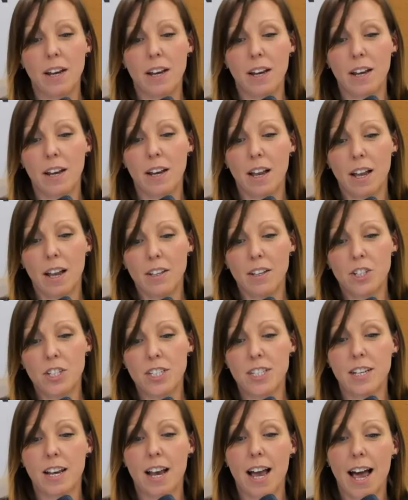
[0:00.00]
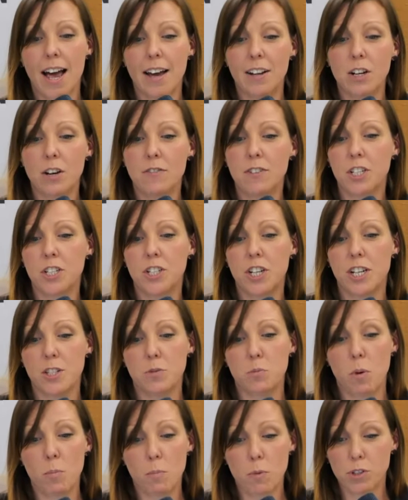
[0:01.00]
going to just hand over to
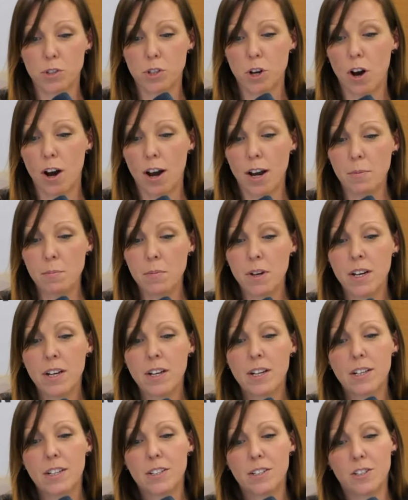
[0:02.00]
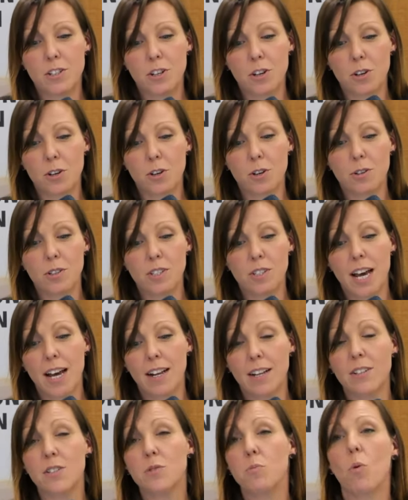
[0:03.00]
Jess one more time to
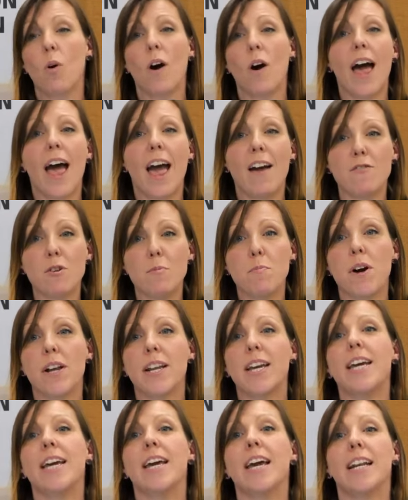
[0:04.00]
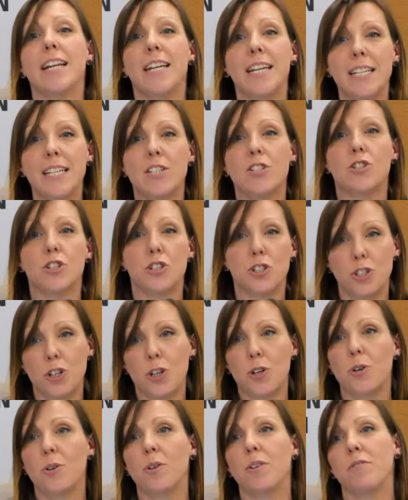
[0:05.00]
tell us what everybody needs to
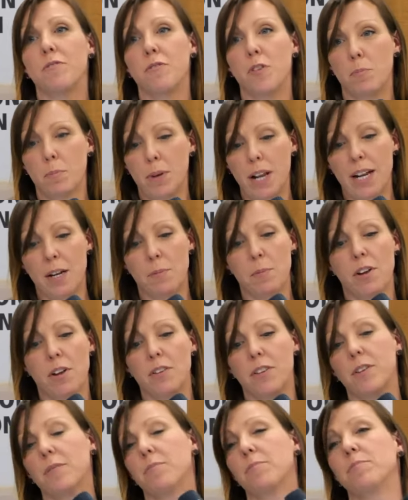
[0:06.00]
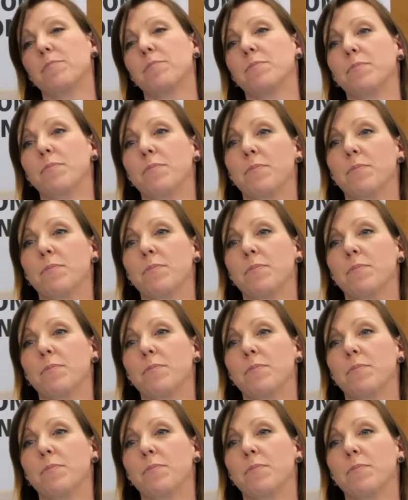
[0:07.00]
do for Platy Month.